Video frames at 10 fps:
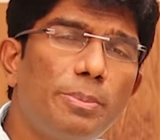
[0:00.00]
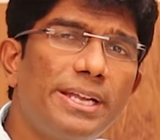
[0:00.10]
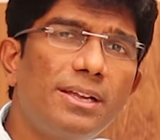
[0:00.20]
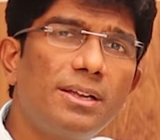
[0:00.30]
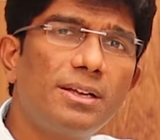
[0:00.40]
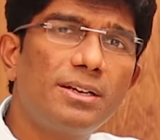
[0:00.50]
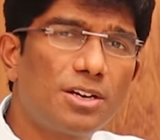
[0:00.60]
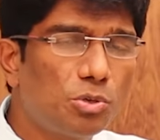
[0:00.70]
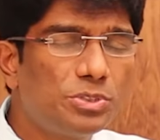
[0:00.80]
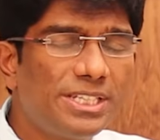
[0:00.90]
by
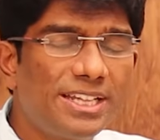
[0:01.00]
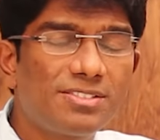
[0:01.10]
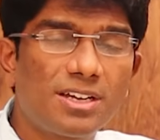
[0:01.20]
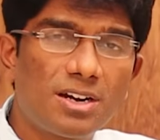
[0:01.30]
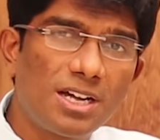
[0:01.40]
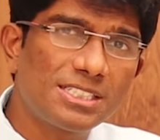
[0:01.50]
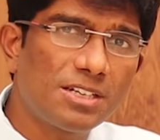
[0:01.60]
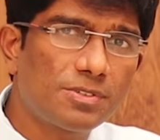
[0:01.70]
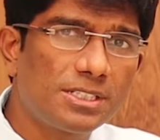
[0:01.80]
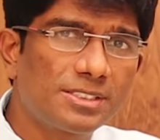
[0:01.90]
drowsiness or loss
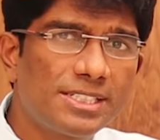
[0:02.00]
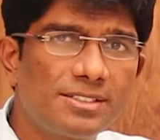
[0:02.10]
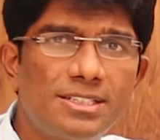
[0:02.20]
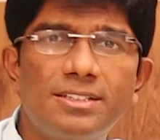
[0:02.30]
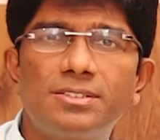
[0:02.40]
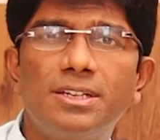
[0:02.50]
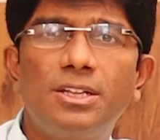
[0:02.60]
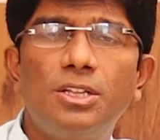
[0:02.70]
of consciousness,